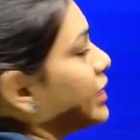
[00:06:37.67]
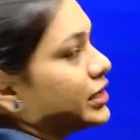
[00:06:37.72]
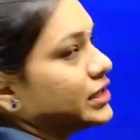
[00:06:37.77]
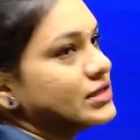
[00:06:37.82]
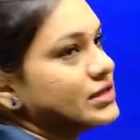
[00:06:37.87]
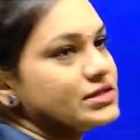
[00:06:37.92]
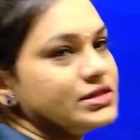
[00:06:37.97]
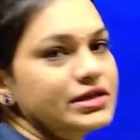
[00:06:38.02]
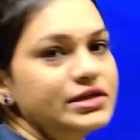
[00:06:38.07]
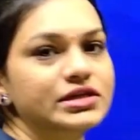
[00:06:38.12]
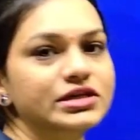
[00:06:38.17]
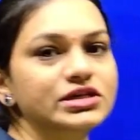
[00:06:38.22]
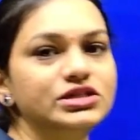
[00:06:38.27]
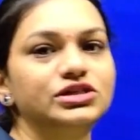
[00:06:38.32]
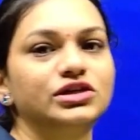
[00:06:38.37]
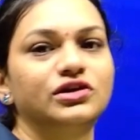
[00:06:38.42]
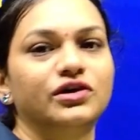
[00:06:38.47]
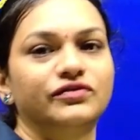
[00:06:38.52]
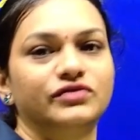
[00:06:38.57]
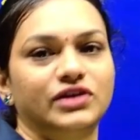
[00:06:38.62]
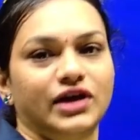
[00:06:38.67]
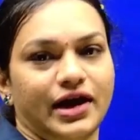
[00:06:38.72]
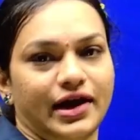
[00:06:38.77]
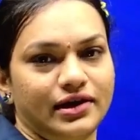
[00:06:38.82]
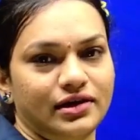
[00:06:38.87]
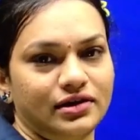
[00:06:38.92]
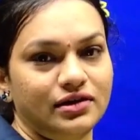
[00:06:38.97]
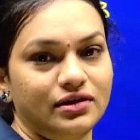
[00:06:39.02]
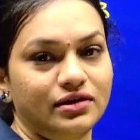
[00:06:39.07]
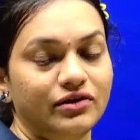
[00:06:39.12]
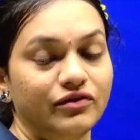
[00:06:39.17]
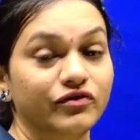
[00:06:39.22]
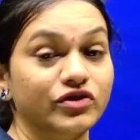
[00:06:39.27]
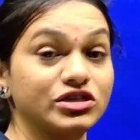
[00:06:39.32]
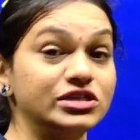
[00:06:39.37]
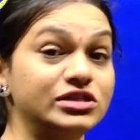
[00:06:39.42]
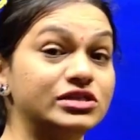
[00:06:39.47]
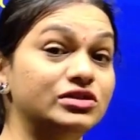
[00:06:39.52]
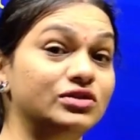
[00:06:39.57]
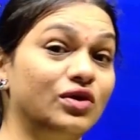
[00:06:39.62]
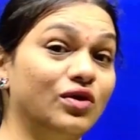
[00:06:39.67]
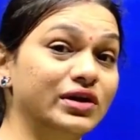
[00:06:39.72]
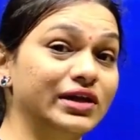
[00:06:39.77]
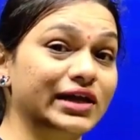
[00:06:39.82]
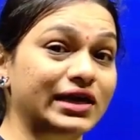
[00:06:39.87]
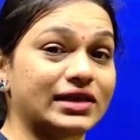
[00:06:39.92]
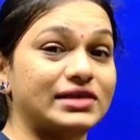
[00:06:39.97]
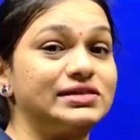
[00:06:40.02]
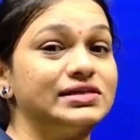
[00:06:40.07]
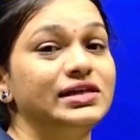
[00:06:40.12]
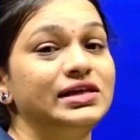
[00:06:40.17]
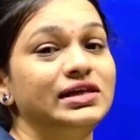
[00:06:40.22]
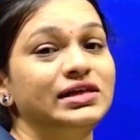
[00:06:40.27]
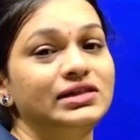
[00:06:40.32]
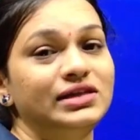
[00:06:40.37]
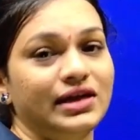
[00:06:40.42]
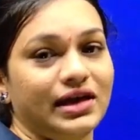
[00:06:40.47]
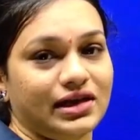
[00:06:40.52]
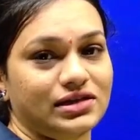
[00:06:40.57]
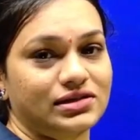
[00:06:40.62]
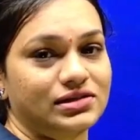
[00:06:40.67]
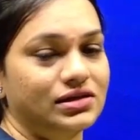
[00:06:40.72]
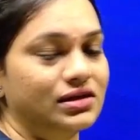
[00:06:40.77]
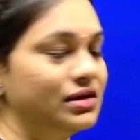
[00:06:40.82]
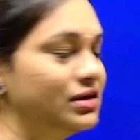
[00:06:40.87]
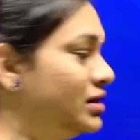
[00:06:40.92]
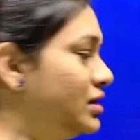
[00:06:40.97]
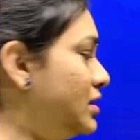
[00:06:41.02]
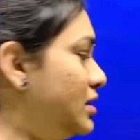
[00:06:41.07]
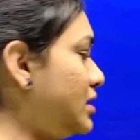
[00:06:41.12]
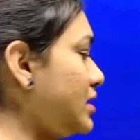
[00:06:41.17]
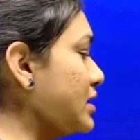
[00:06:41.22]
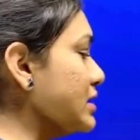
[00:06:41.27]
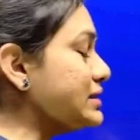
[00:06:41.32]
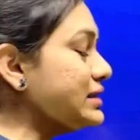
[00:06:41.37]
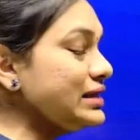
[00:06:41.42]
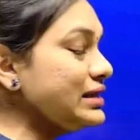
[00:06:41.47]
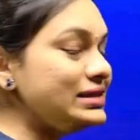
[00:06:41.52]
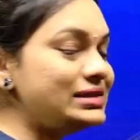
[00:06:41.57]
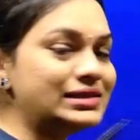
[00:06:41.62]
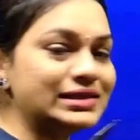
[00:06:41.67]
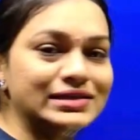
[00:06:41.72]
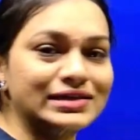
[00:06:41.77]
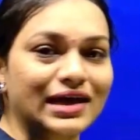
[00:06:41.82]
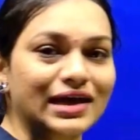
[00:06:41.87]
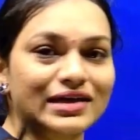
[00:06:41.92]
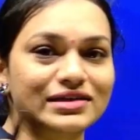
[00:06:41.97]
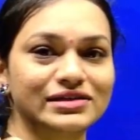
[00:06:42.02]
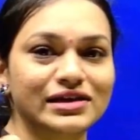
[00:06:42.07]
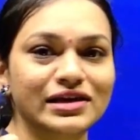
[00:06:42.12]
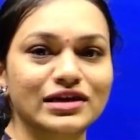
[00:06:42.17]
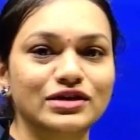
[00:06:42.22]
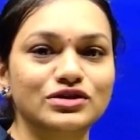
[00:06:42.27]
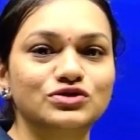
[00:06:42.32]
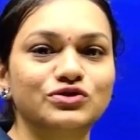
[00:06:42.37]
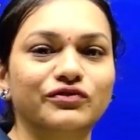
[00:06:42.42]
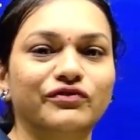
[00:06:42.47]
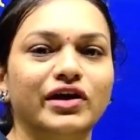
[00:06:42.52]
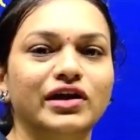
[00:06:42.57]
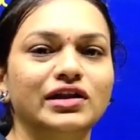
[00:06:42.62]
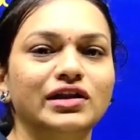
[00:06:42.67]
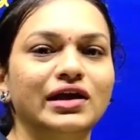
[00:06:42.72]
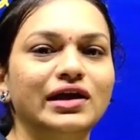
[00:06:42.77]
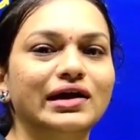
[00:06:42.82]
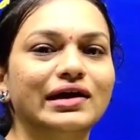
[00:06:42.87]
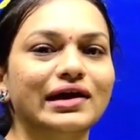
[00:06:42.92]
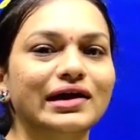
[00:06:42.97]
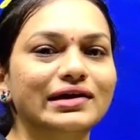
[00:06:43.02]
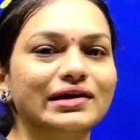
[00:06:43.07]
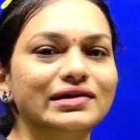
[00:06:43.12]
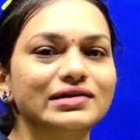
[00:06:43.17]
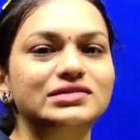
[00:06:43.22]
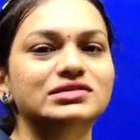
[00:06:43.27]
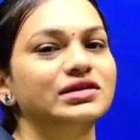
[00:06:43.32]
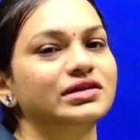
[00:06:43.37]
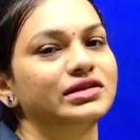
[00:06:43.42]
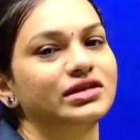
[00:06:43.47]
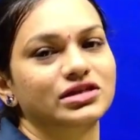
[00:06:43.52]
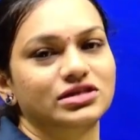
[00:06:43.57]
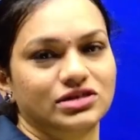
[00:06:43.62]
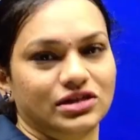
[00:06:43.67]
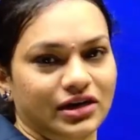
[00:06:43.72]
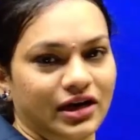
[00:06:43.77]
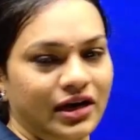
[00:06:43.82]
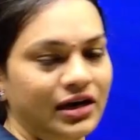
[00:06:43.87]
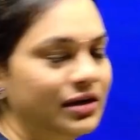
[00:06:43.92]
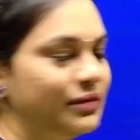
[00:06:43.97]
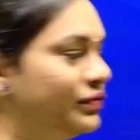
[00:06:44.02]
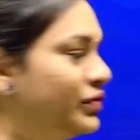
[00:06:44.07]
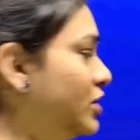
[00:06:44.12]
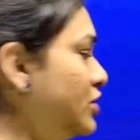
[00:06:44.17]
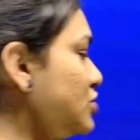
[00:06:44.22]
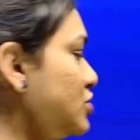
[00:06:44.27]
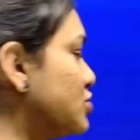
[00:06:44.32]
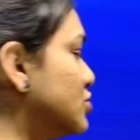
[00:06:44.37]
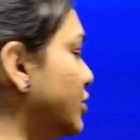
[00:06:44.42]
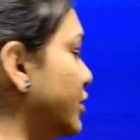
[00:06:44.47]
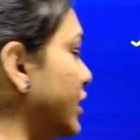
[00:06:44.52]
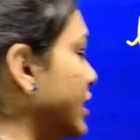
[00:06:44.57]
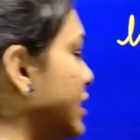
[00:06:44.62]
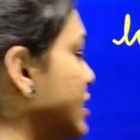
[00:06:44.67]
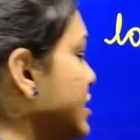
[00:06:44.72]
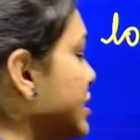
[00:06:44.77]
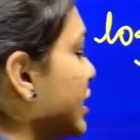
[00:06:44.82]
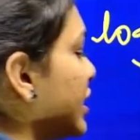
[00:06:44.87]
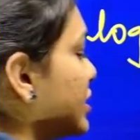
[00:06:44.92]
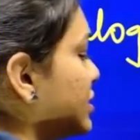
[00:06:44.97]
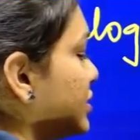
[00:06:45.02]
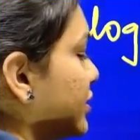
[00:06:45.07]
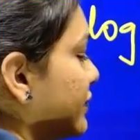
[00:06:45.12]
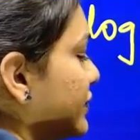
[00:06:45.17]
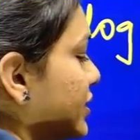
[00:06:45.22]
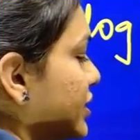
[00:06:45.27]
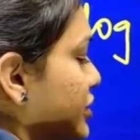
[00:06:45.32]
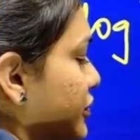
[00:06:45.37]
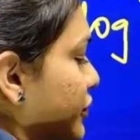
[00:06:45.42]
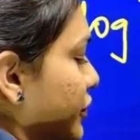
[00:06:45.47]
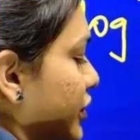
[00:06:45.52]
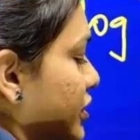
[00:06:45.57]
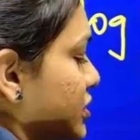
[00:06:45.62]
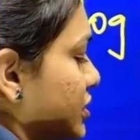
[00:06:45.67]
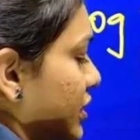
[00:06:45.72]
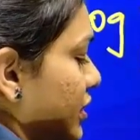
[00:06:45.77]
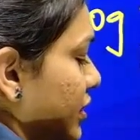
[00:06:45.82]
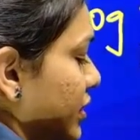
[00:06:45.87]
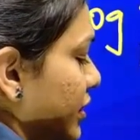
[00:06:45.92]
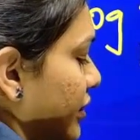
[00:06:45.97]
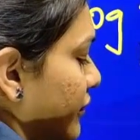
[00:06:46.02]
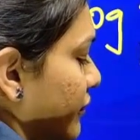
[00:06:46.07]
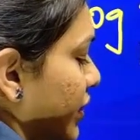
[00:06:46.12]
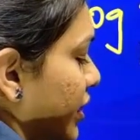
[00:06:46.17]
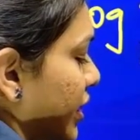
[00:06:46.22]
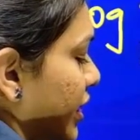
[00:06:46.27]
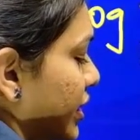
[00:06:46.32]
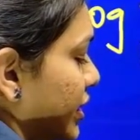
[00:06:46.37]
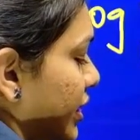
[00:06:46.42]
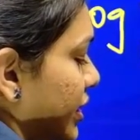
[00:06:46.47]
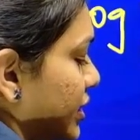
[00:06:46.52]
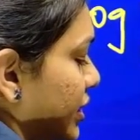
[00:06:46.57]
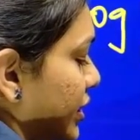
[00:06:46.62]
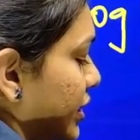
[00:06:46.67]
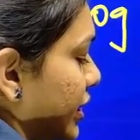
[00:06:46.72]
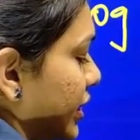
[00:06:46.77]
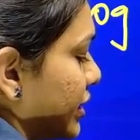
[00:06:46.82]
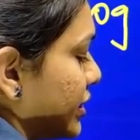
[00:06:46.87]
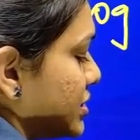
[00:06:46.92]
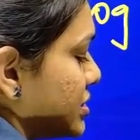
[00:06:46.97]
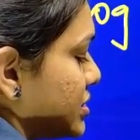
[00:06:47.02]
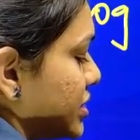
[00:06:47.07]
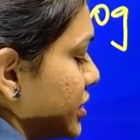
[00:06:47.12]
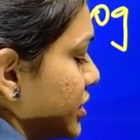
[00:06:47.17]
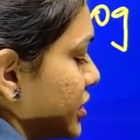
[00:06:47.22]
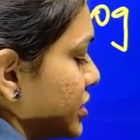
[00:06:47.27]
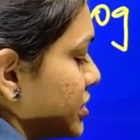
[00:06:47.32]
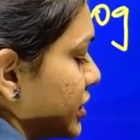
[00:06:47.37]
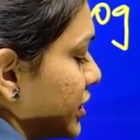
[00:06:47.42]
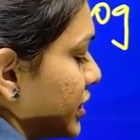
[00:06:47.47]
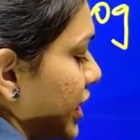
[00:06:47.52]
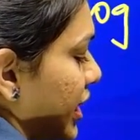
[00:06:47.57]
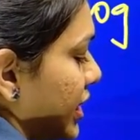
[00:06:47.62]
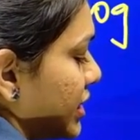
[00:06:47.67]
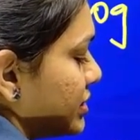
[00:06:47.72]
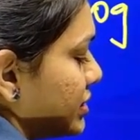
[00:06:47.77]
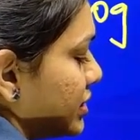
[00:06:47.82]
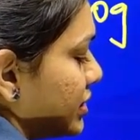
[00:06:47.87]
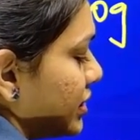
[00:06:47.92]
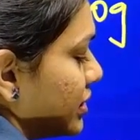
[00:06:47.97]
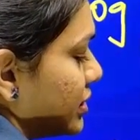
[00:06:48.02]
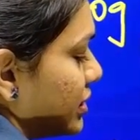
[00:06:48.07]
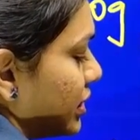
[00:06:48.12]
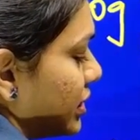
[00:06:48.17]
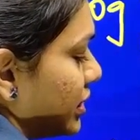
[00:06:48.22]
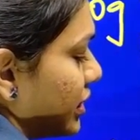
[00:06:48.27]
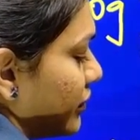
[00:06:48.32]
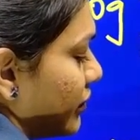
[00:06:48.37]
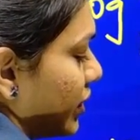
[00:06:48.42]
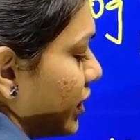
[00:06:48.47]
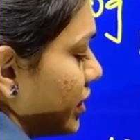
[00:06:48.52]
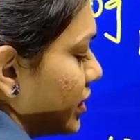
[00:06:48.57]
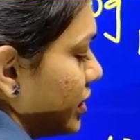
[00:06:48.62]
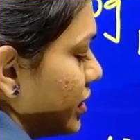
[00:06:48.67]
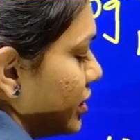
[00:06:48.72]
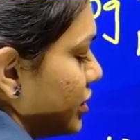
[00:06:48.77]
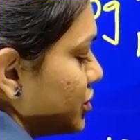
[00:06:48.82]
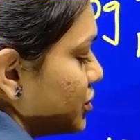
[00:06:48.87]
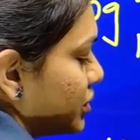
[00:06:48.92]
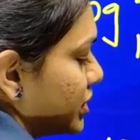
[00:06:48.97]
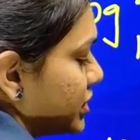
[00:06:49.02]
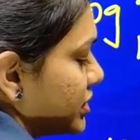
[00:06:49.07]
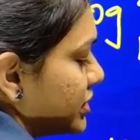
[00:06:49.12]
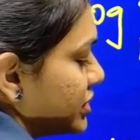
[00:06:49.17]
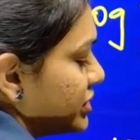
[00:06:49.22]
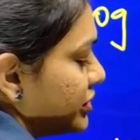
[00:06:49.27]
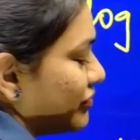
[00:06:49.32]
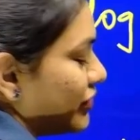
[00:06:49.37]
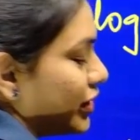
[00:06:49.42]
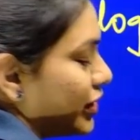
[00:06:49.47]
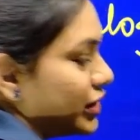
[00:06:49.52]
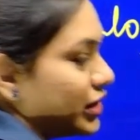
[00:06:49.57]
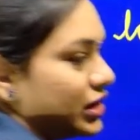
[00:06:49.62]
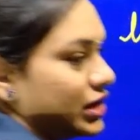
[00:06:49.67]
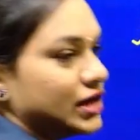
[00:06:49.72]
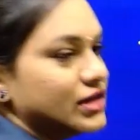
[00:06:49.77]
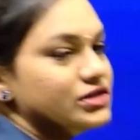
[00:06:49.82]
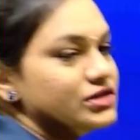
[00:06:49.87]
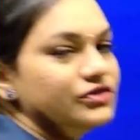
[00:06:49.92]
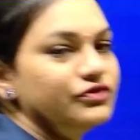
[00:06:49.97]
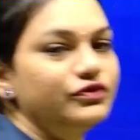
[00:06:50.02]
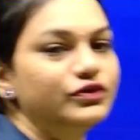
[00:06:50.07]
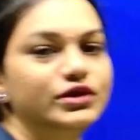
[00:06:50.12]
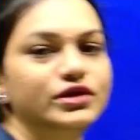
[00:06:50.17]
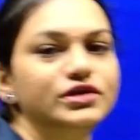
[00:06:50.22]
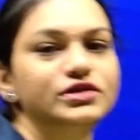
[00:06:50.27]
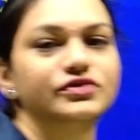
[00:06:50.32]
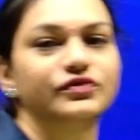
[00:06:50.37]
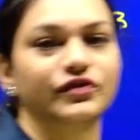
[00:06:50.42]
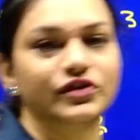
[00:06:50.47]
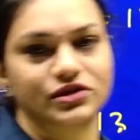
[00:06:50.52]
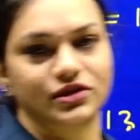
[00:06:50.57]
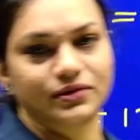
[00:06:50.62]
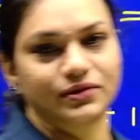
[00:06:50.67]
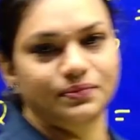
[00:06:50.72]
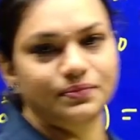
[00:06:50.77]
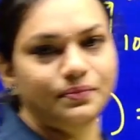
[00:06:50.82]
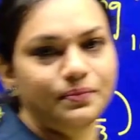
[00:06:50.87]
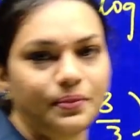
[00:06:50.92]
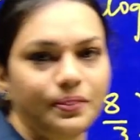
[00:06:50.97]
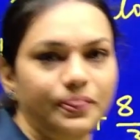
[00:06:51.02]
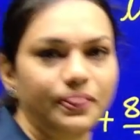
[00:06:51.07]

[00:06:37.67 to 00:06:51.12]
is the greatest integer of that which is not exceeding the x since he is asking us to find the greatest integer right so in case of this question we can take the greatest integer as 31 so this is the final answer for this question